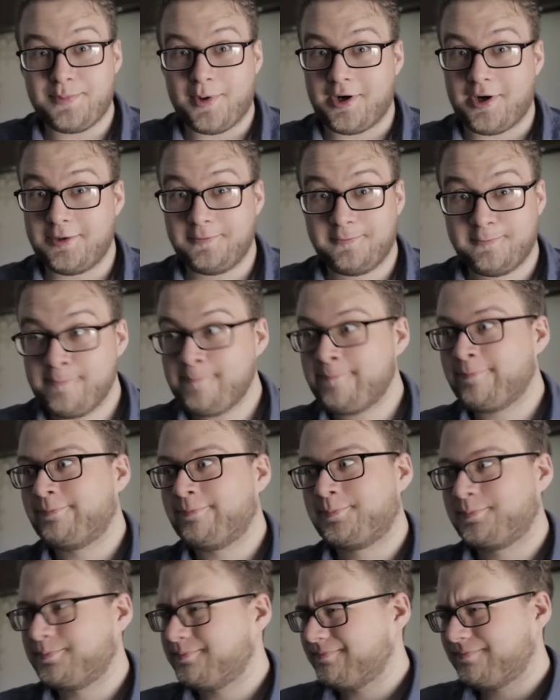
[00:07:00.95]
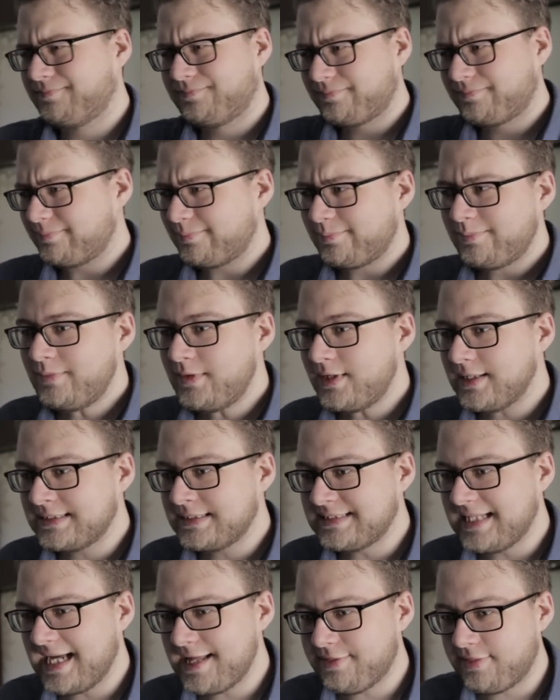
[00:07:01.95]
part,
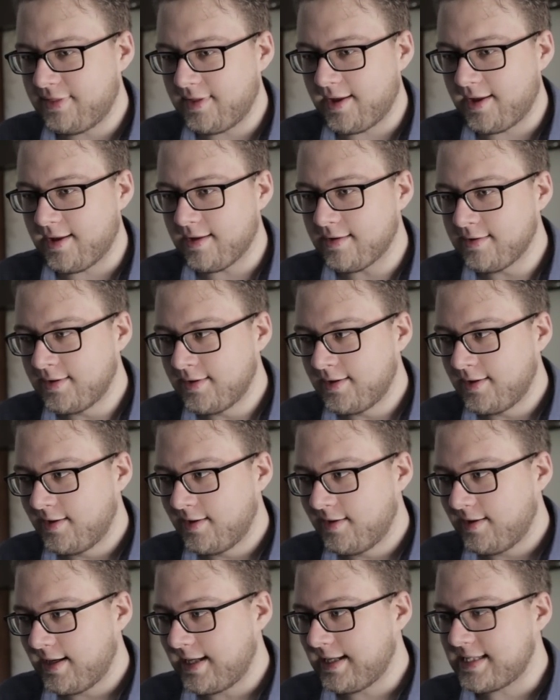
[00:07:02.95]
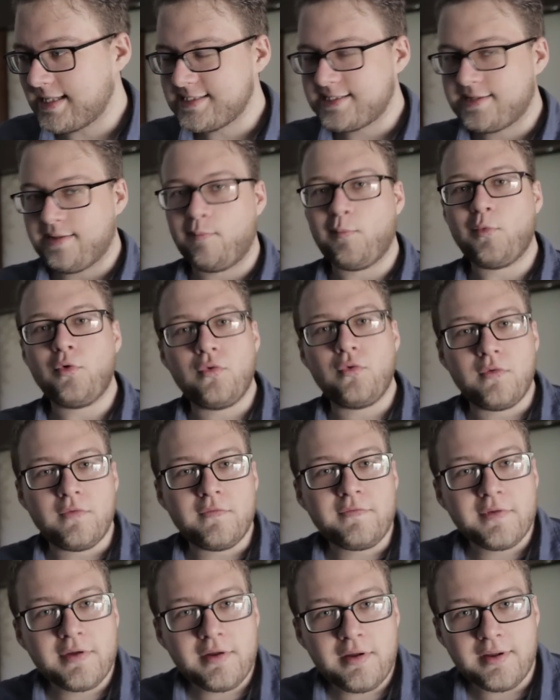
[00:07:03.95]
it's not the, I guess the
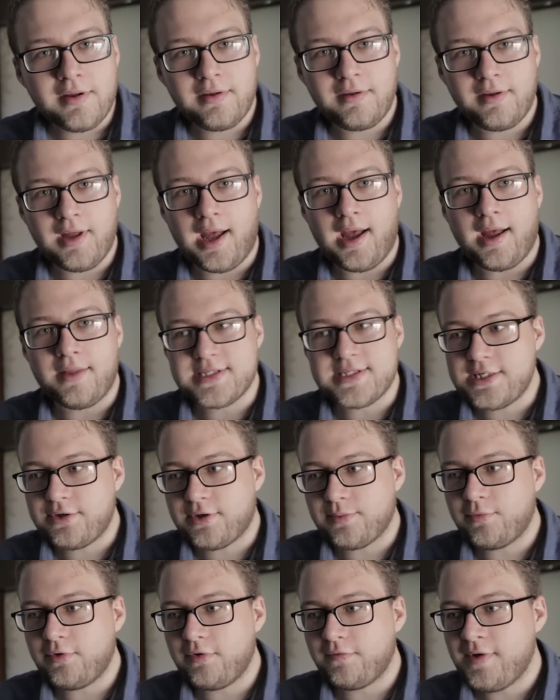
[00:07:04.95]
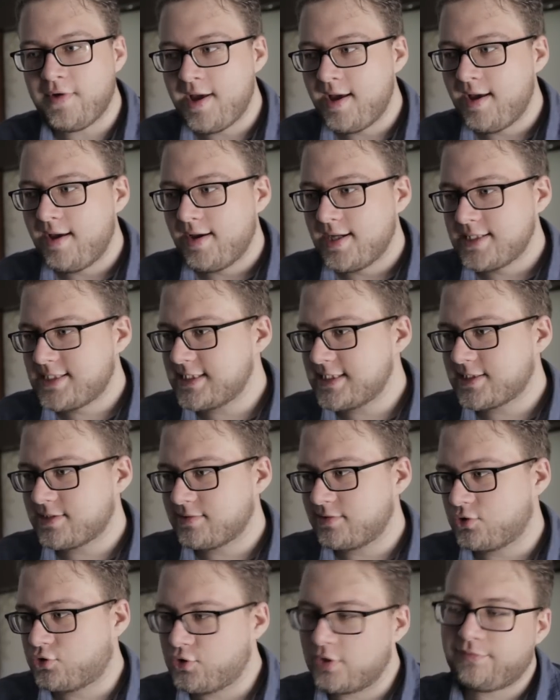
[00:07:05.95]
move, uh, the secret move. It's
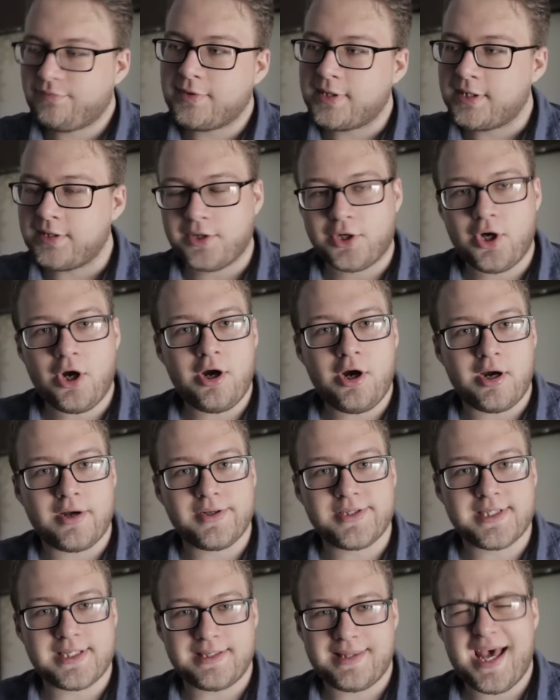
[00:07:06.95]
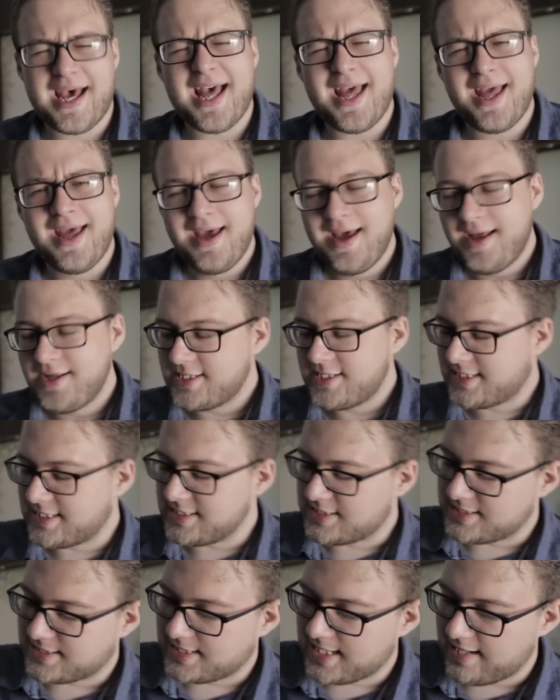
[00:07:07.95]
just dribbling the cards like that. Just
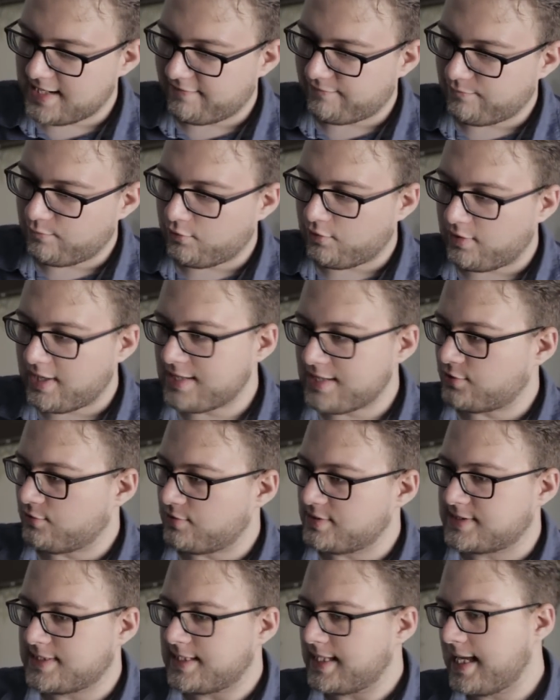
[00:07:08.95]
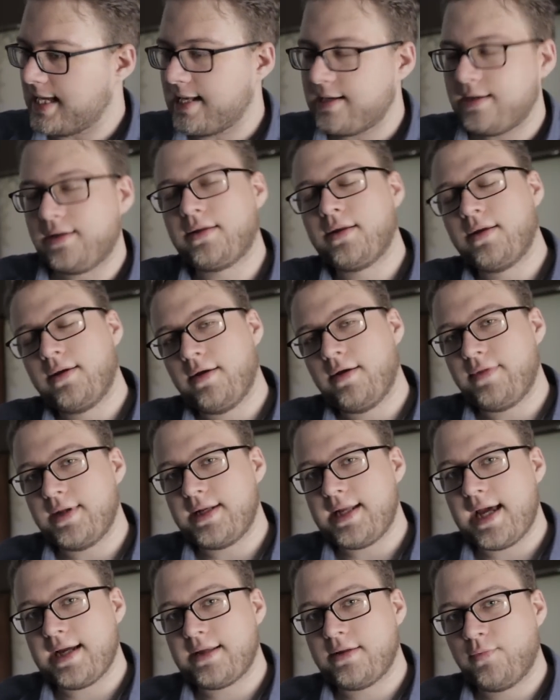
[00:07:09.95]
because it's kind of more uh, towards the end of the
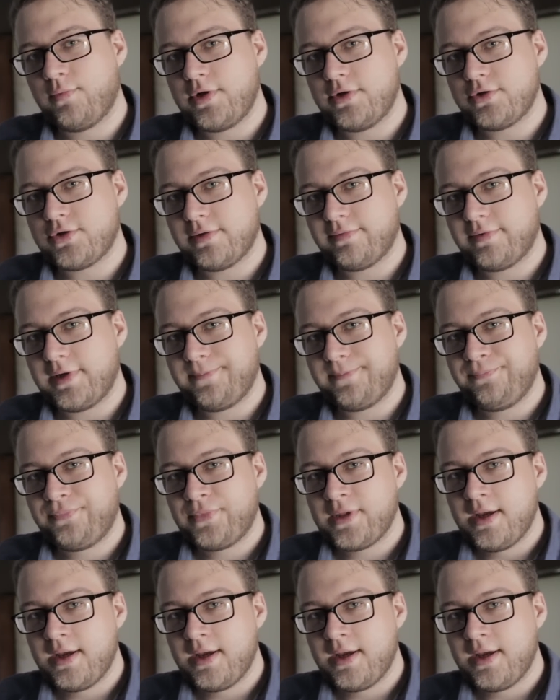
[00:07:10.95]
deck when you're dribbling.